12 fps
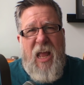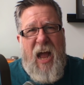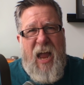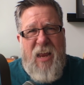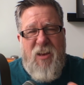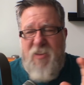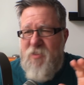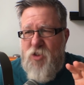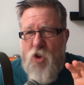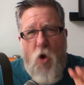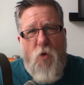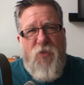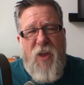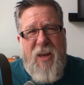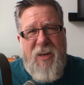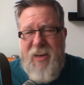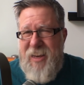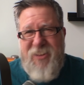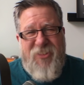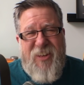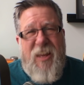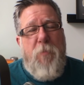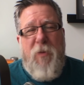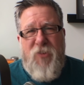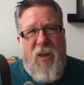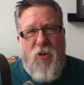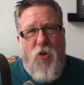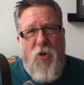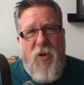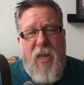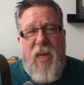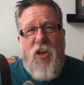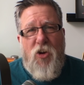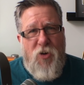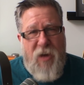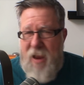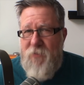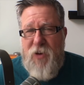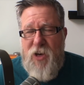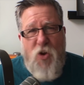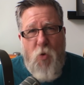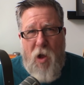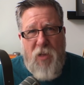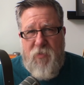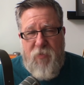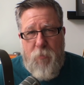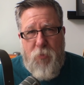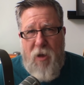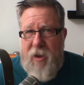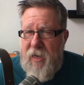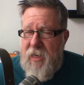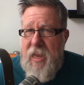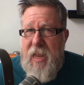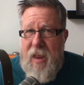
I dove in as deep as I could and learned every nuance of the product